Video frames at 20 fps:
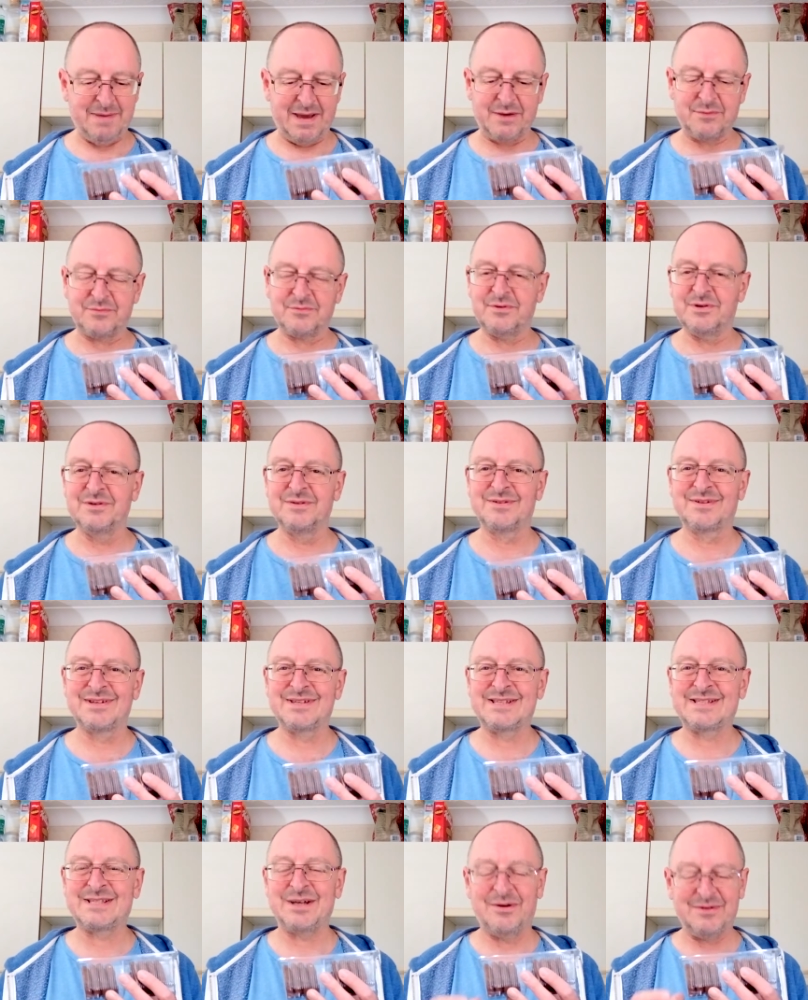back
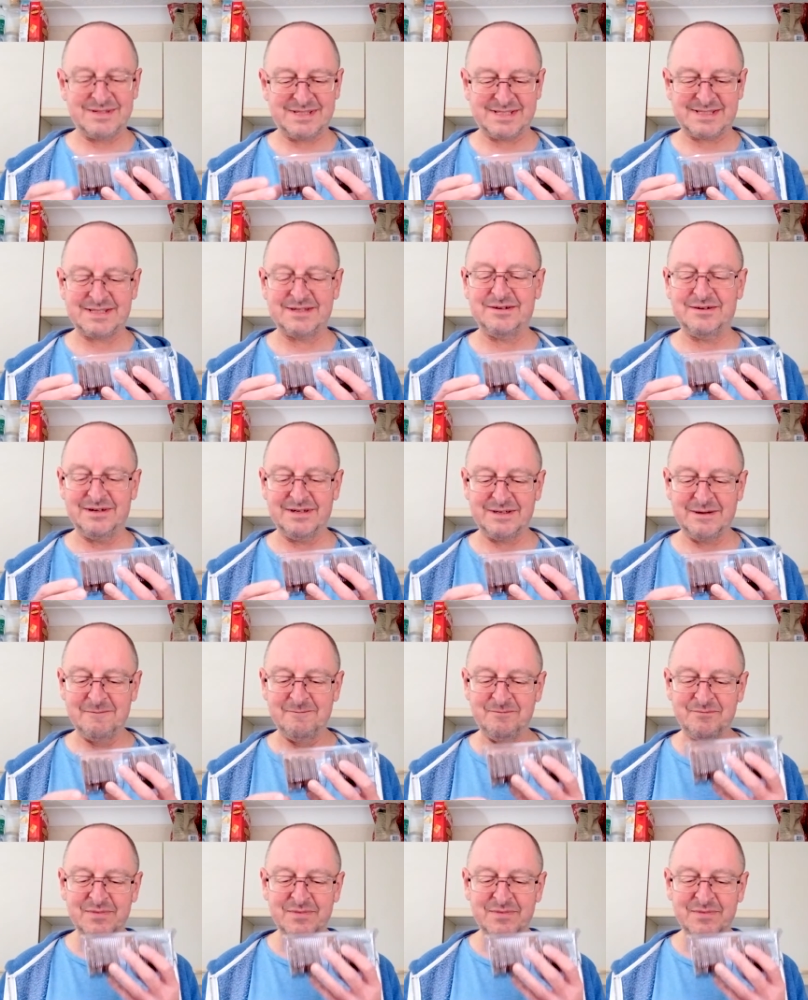side to side.